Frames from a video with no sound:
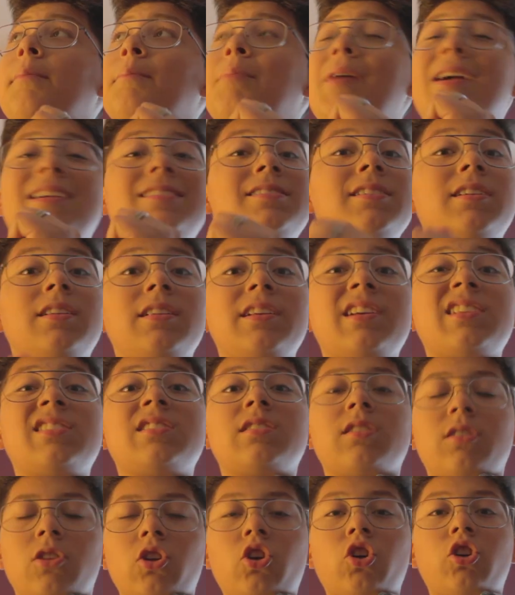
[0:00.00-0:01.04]
Basically,
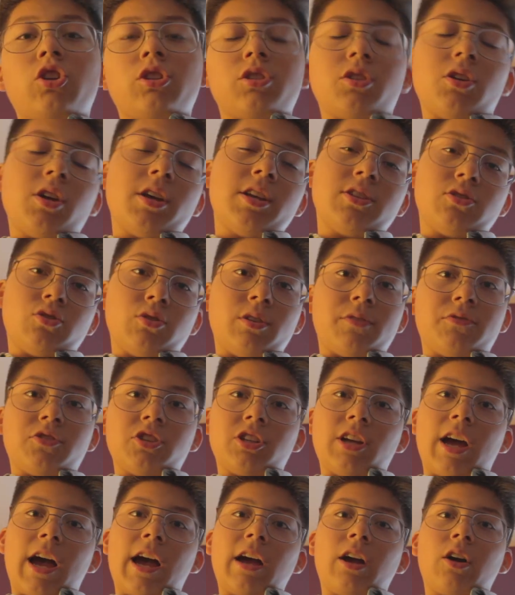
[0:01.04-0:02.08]
it's learn the history of
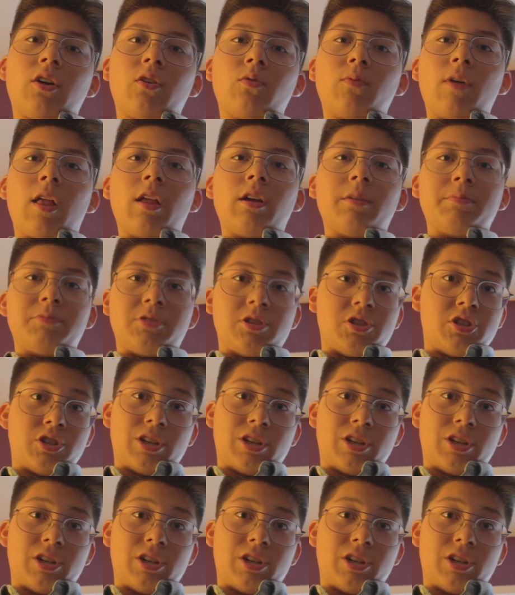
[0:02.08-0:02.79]
Chicago. Welcome to